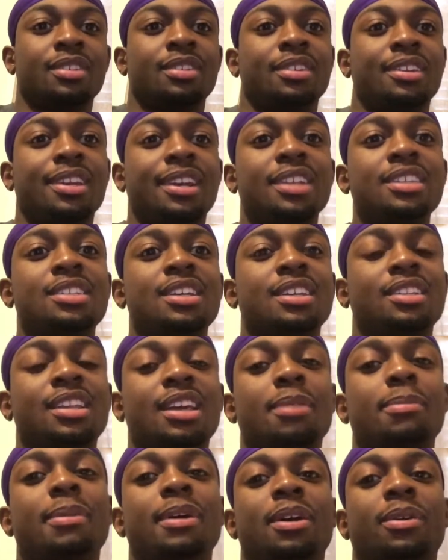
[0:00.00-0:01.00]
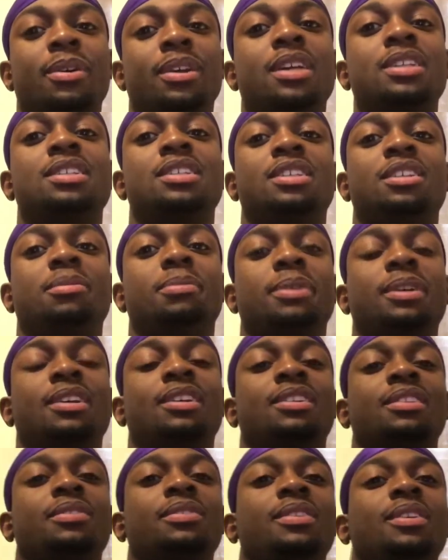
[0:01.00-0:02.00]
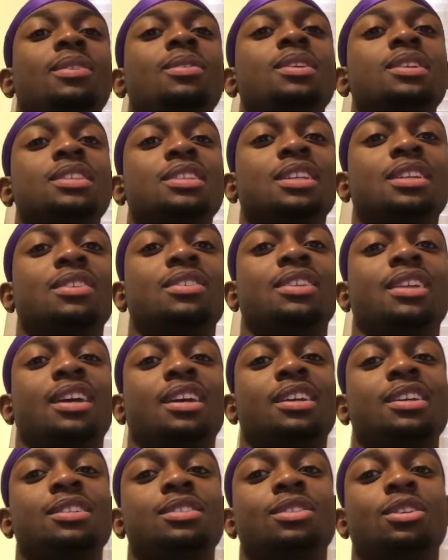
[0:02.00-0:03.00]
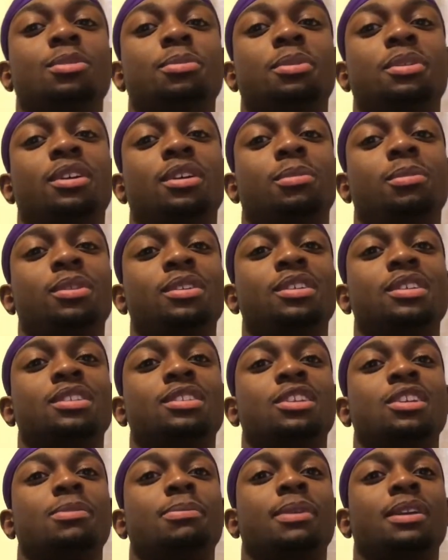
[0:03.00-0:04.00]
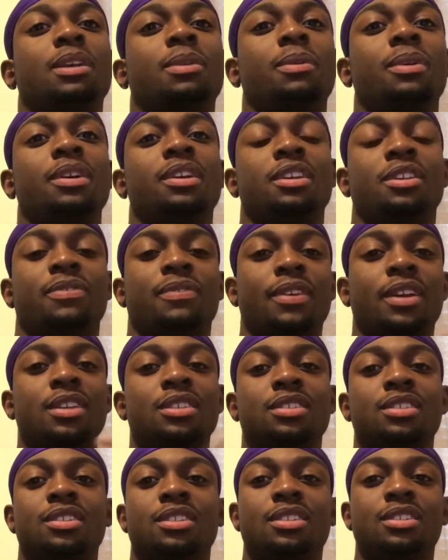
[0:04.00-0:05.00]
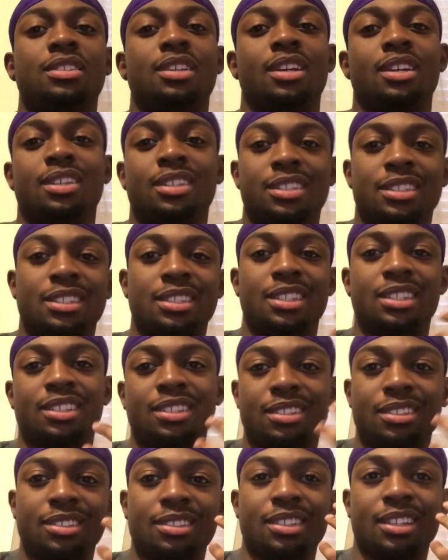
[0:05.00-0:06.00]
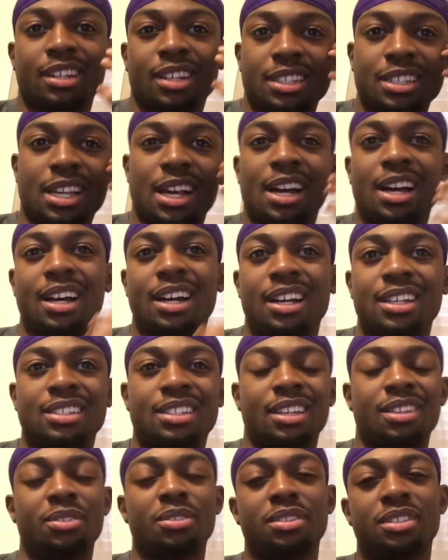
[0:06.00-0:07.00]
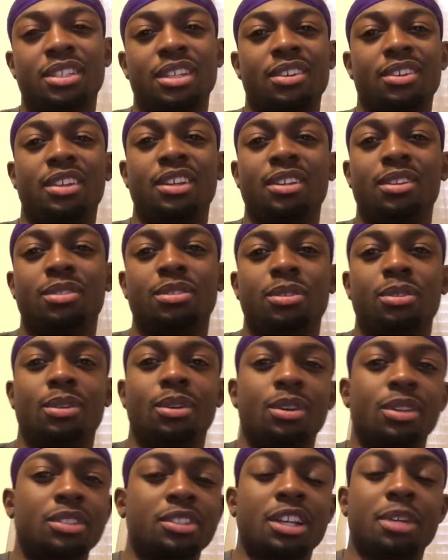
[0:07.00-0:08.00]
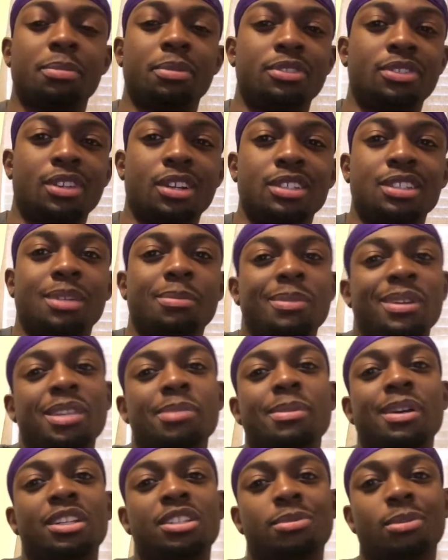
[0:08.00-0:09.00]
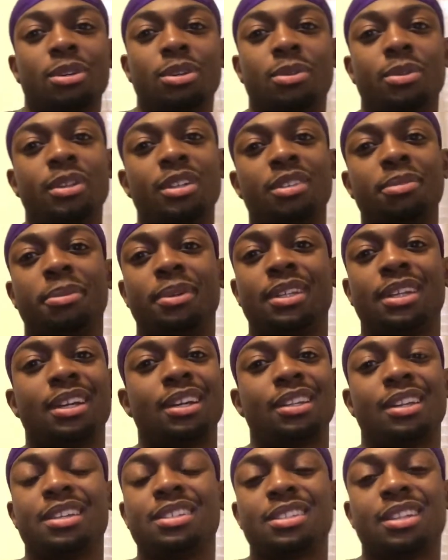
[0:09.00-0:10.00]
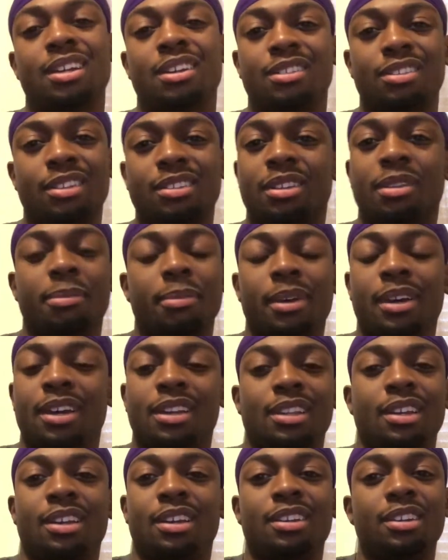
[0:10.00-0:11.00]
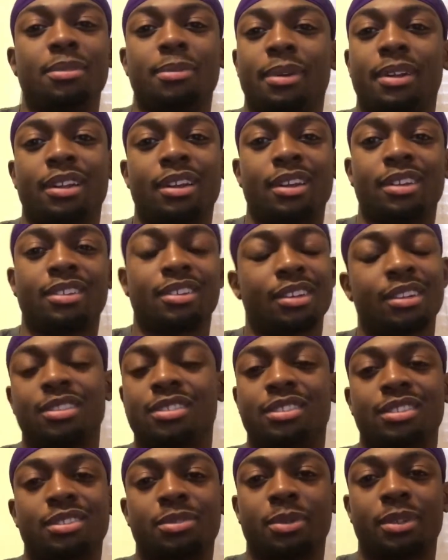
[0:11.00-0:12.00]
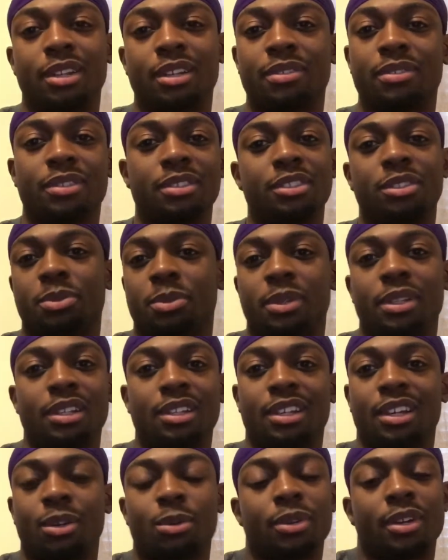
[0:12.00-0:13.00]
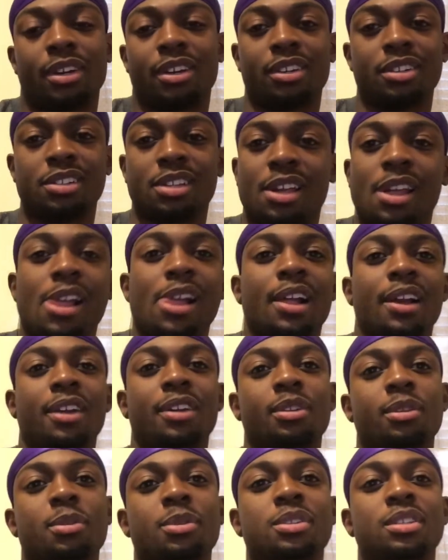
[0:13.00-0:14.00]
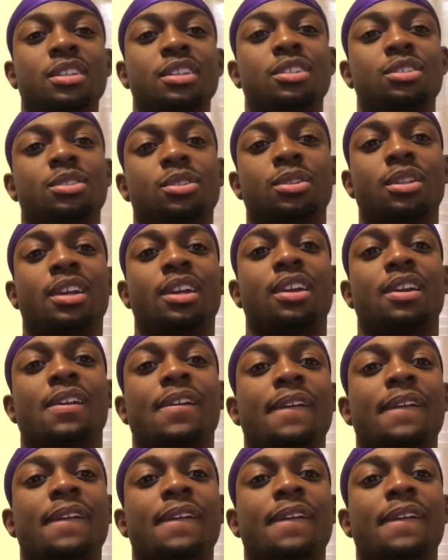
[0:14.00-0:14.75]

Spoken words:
Yeah, I take that back what I said in the beginning of the video. You could tell, like, he sobered up. You could just tell by the way his face is, like, his skin, like, his eyes. Like, you could tell he don't do all type of drugs. I mean, he might smoke weed, but, like, that's not nothing bad. Like, that's just whatever. It's just weed. Like, who cares? Like, you know what I'm saying? So, like